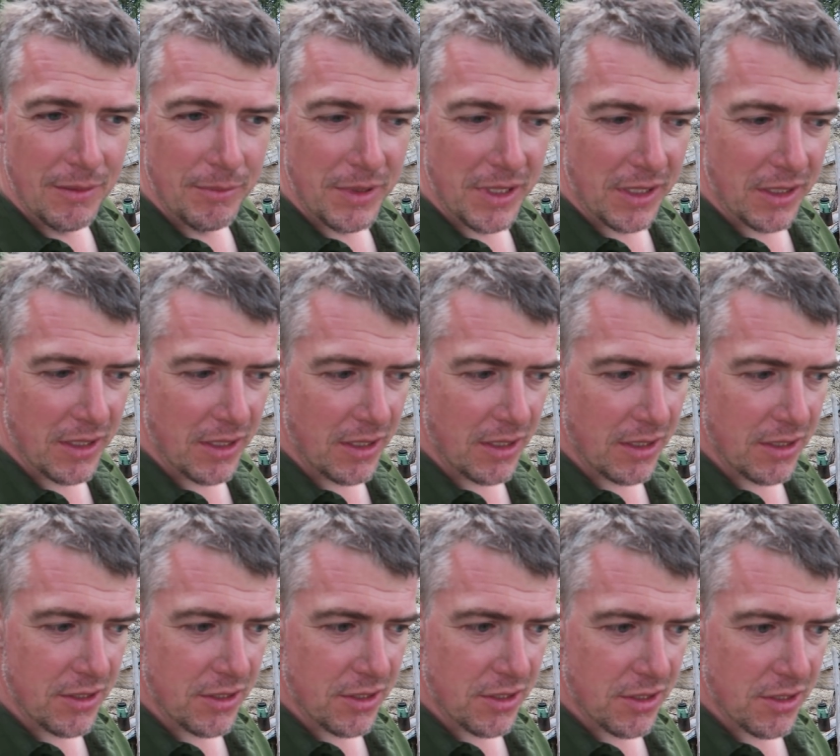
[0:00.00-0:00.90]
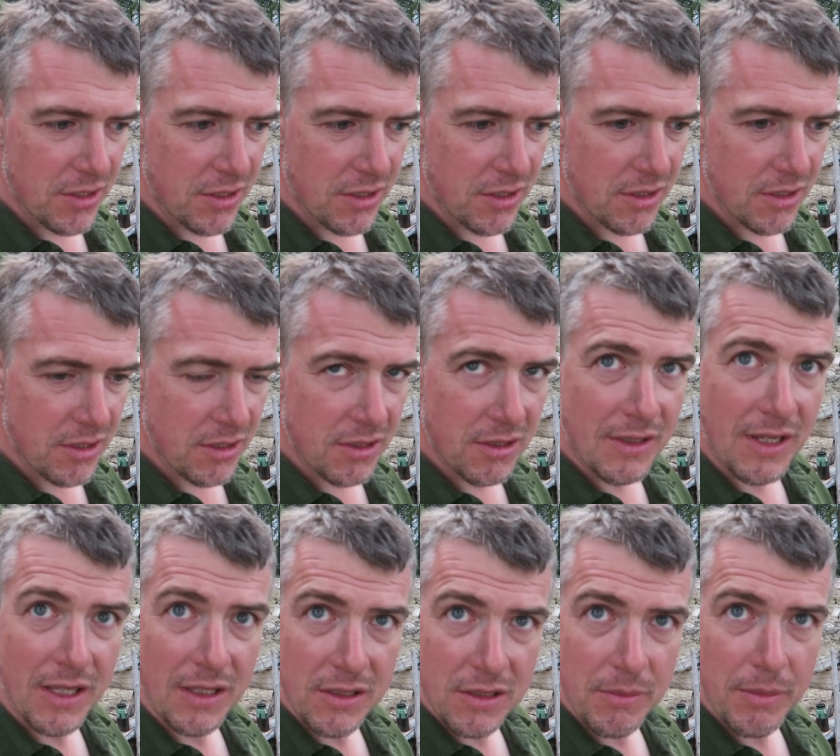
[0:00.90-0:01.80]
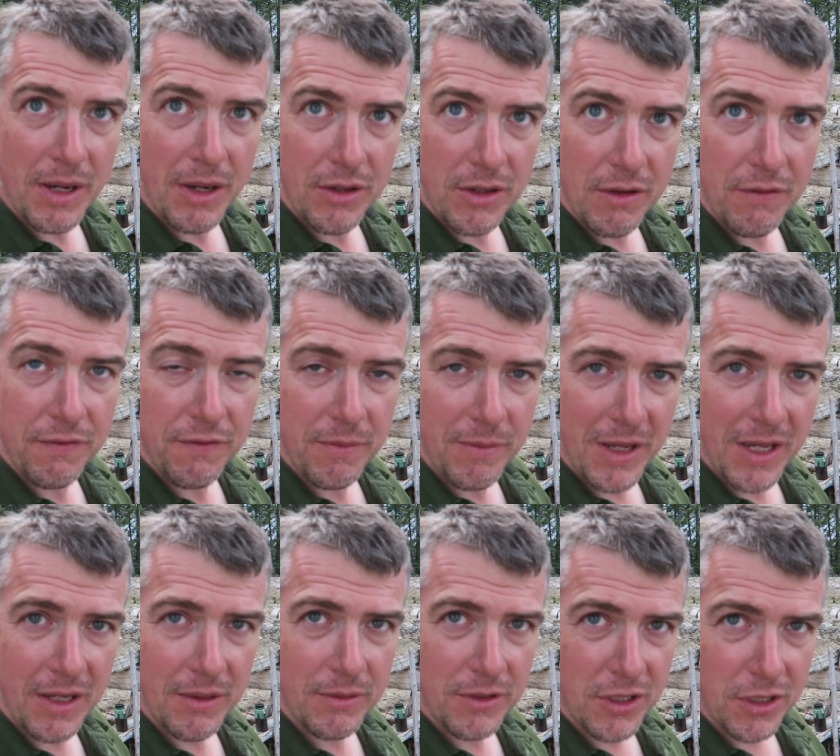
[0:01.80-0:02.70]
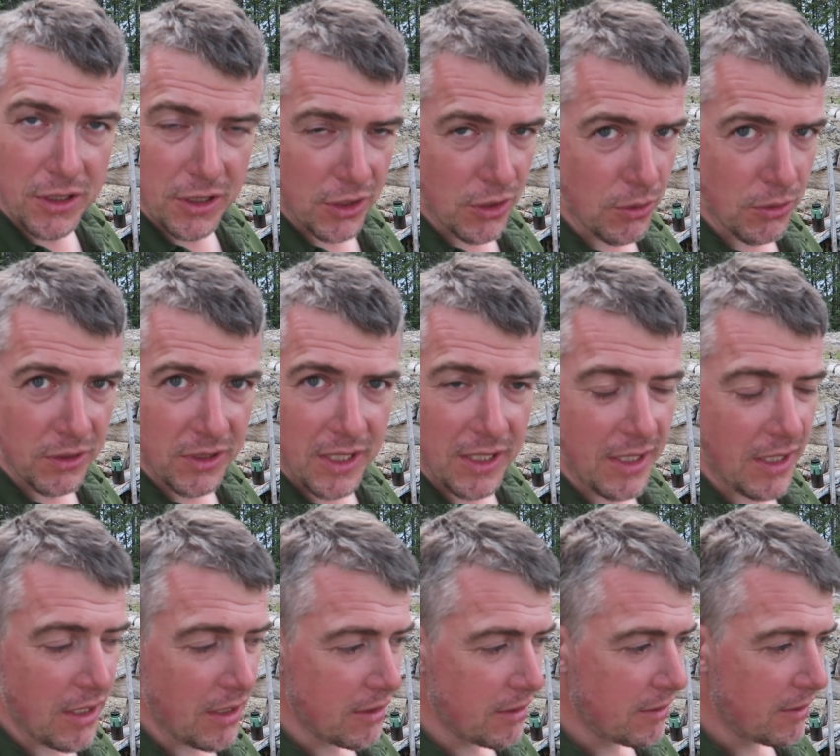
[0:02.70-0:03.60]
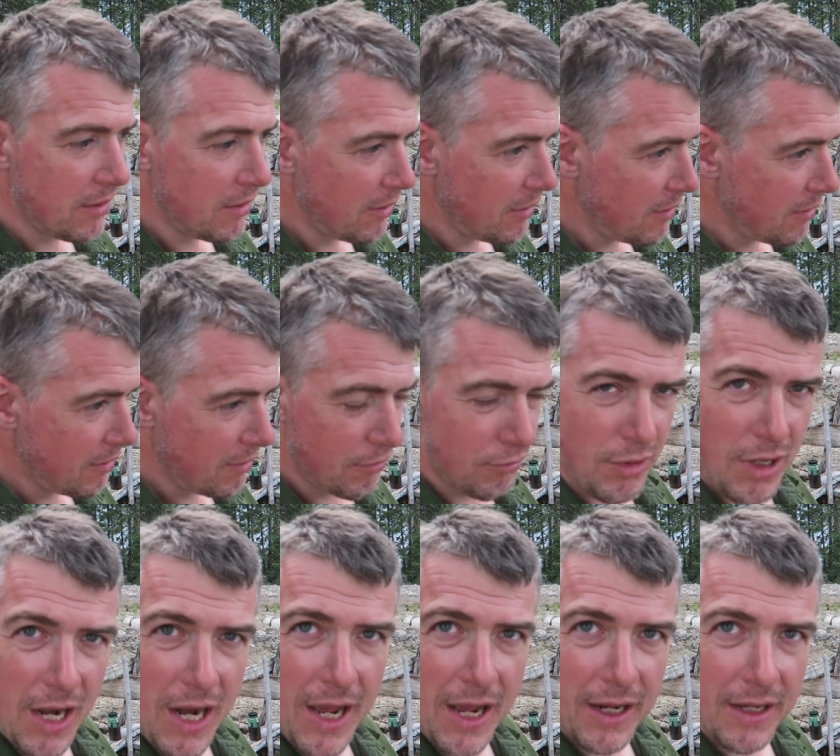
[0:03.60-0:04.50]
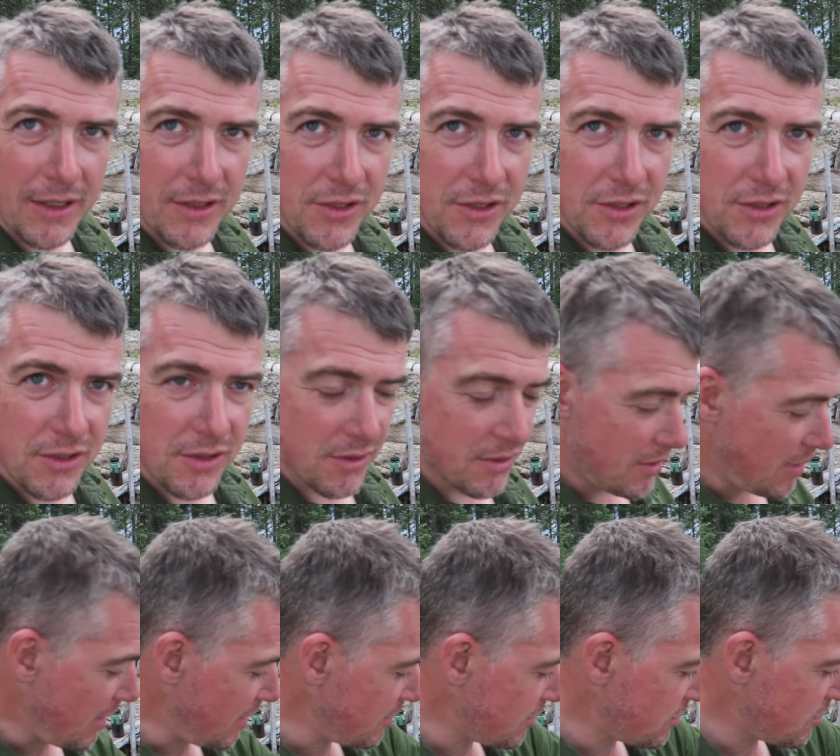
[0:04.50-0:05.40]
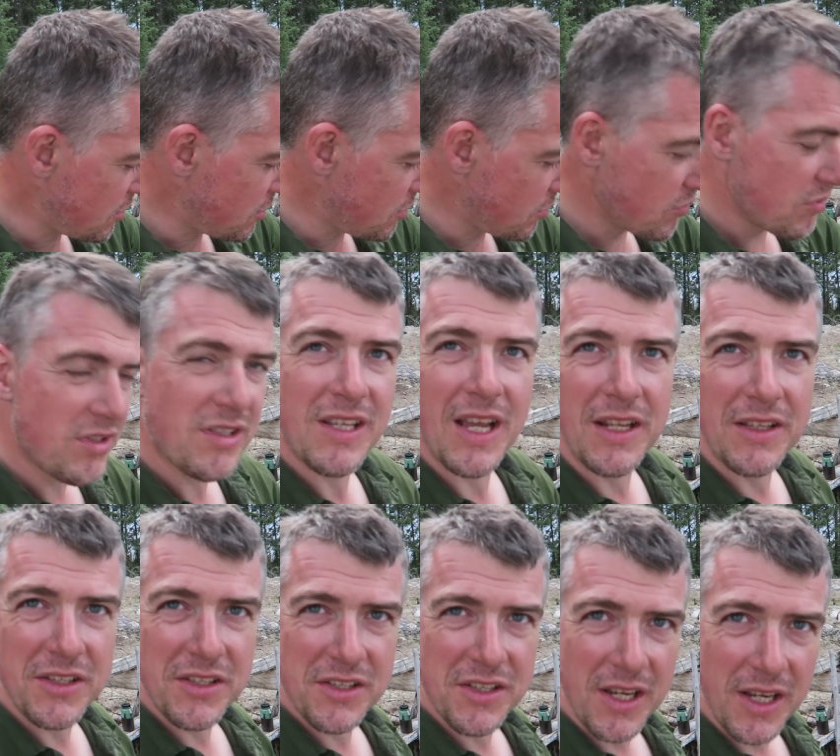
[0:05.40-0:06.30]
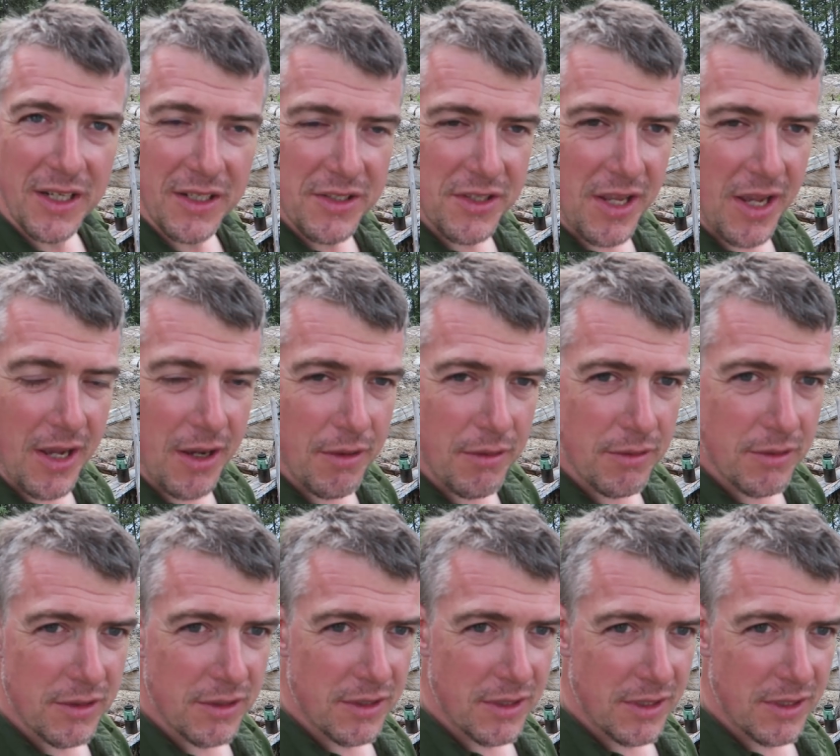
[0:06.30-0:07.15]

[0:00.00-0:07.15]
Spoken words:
because that's about enough for me. I'm going to cook dinner, relax. It's 10 to 6 now.